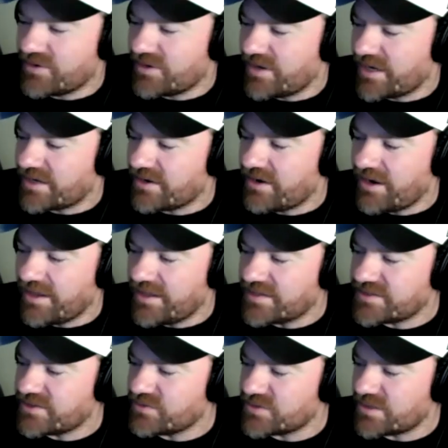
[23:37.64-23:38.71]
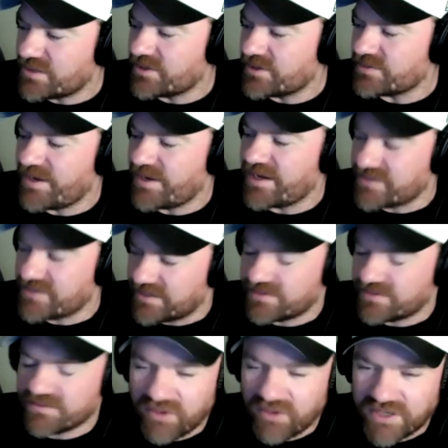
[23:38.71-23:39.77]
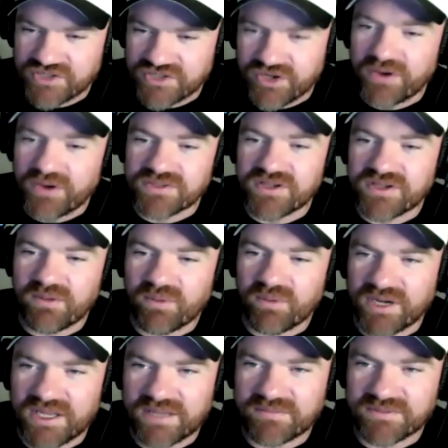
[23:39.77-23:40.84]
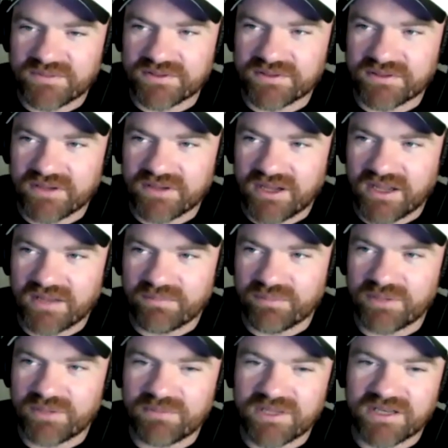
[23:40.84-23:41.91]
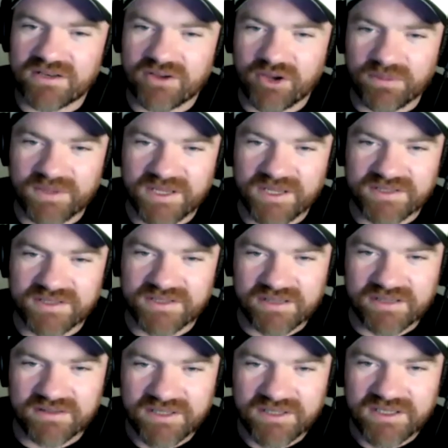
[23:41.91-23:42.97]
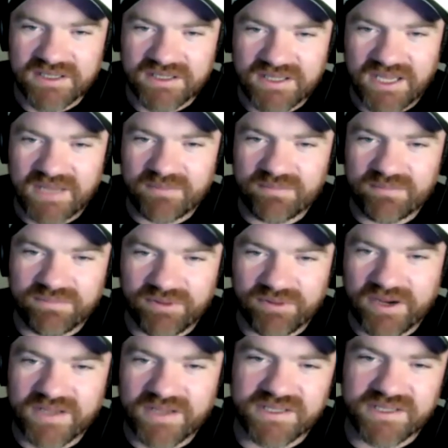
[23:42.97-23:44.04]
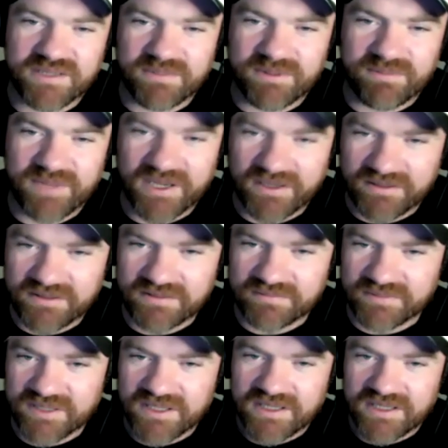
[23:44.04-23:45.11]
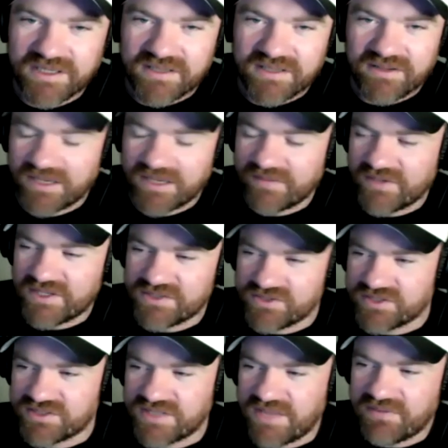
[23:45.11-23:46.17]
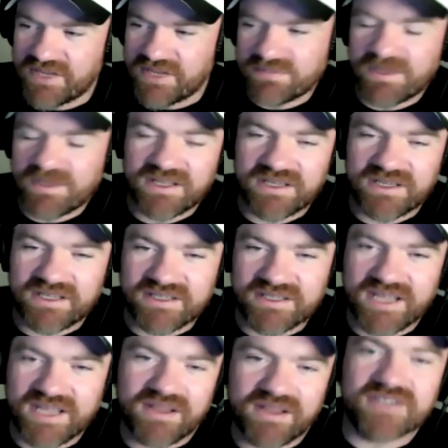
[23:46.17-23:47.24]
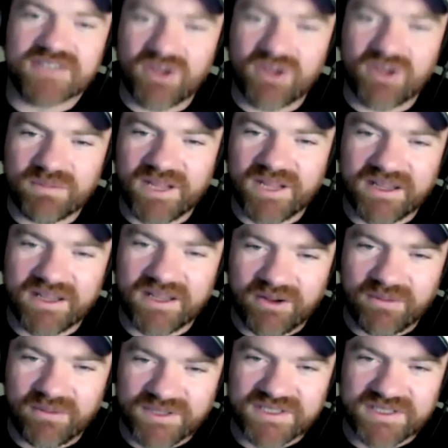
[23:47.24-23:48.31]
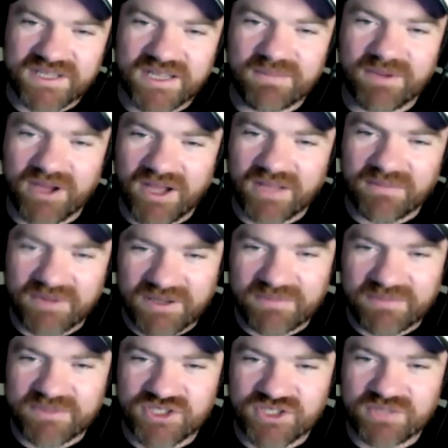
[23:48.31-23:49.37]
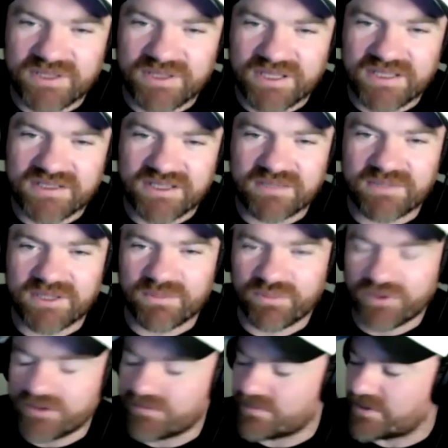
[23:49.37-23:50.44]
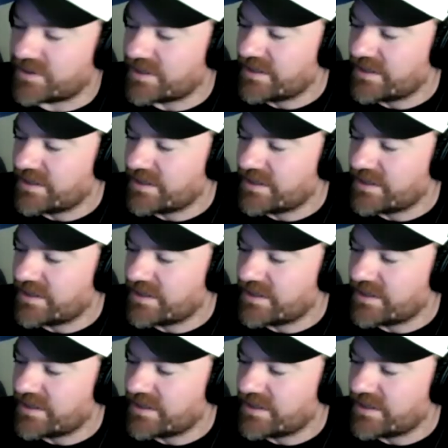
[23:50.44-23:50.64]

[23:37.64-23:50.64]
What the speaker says: like there's still some of those players like Lockie Jones. I put him in hoping he's going to keep progressing a bit better. And like if he just never gets better than he is now, then he's not the player that I want in there. But I'm assuming there's going to be improvement